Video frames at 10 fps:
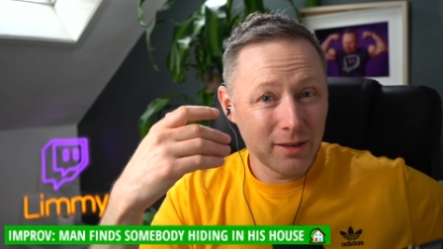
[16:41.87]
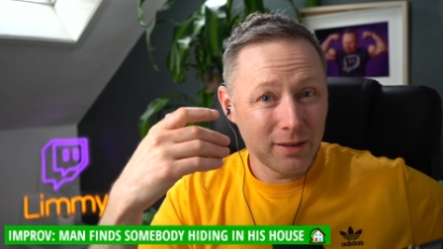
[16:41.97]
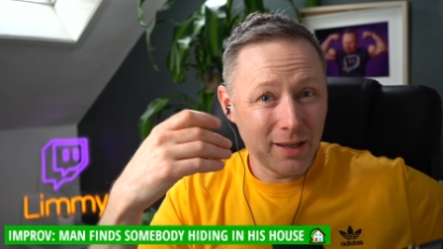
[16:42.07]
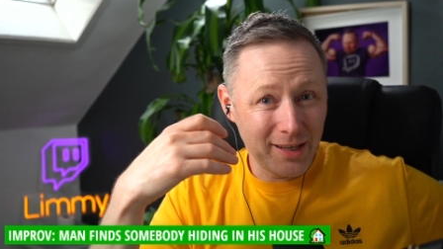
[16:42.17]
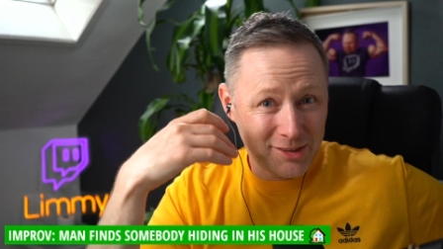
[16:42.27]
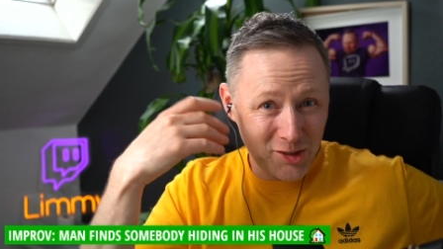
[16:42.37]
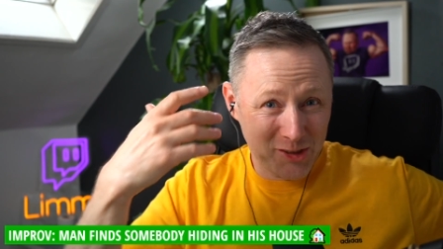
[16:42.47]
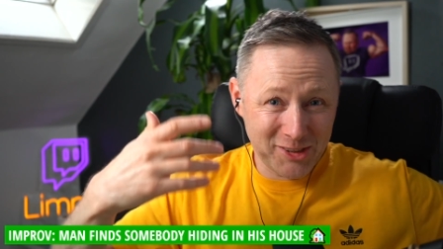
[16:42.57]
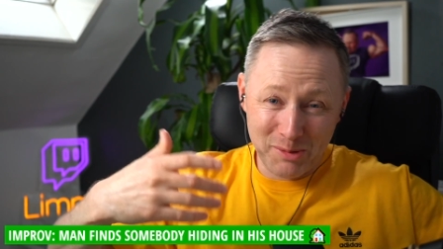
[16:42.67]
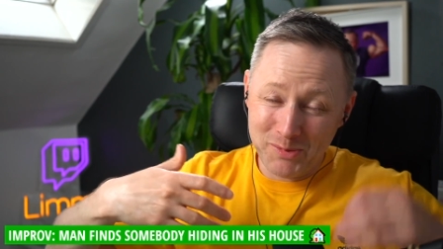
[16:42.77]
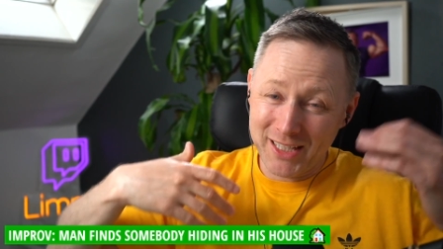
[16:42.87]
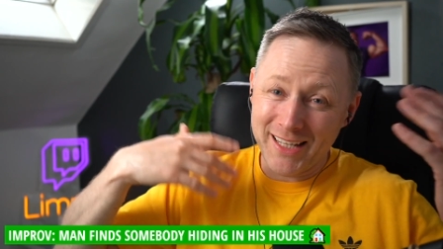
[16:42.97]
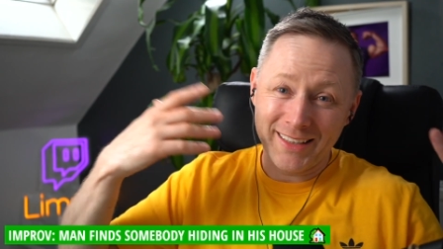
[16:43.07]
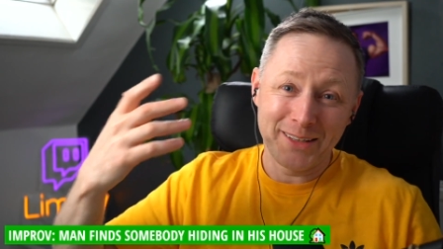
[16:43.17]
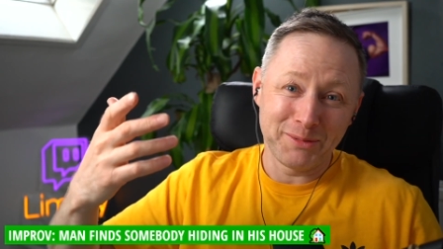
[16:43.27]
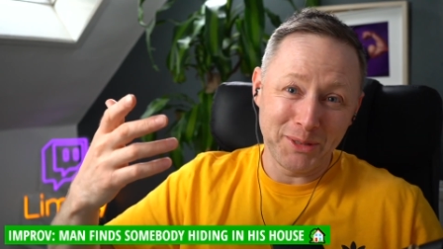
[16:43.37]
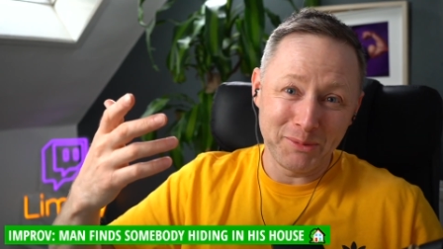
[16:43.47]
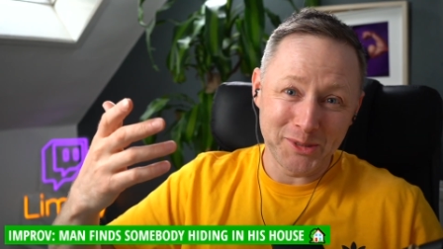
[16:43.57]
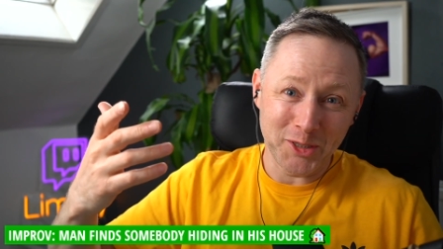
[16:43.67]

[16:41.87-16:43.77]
It's just something he learned when he was